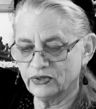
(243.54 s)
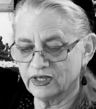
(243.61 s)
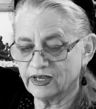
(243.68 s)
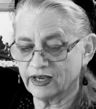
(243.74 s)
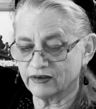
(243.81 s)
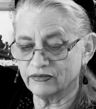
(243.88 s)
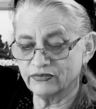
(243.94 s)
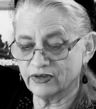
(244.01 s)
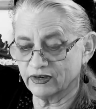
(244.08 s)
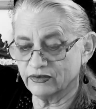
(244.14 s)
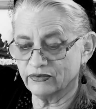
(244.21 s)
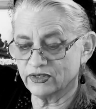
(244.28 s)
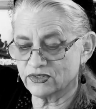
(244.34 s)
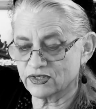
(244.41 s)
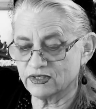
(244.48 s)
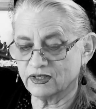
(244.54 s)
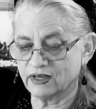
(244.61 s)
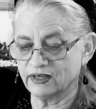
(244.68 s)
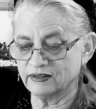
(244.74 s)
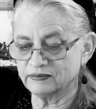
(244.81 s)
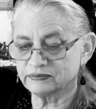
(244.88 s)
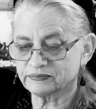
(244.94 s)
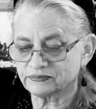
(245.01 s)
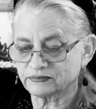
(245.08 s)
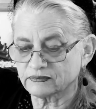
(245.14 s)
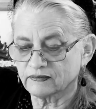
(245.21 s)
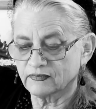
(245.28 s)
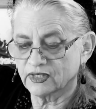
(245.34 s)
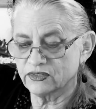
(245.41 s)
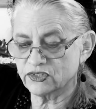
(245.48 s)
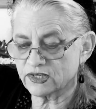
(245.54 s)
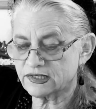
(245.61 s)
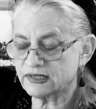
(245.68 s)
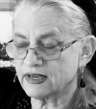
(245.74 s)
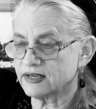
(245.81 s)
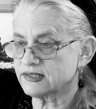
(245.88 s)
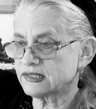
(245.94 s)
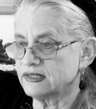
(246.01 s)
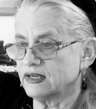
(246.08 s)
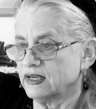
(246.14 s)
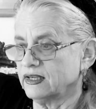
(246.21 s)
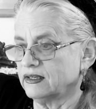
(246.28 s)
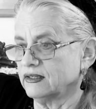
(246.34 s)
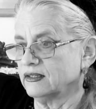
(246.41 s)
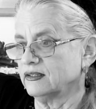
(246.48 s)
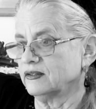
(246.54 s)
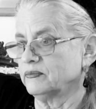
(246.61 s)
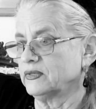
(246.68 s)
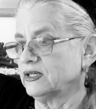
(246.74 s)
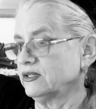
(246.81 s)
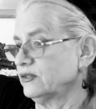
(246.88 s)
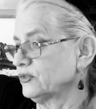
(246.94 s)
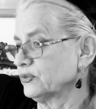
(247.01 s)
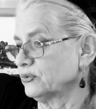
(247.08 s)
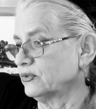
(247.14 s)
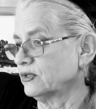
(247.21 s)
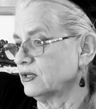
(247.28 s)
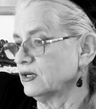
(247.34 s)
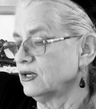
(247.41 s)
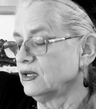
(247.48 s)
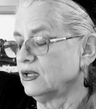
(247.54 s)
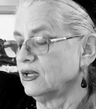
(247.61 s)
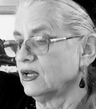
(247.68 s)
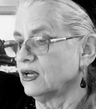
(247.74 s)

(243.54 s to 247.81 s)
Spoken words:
we had a very rich night. Just last night on a tour,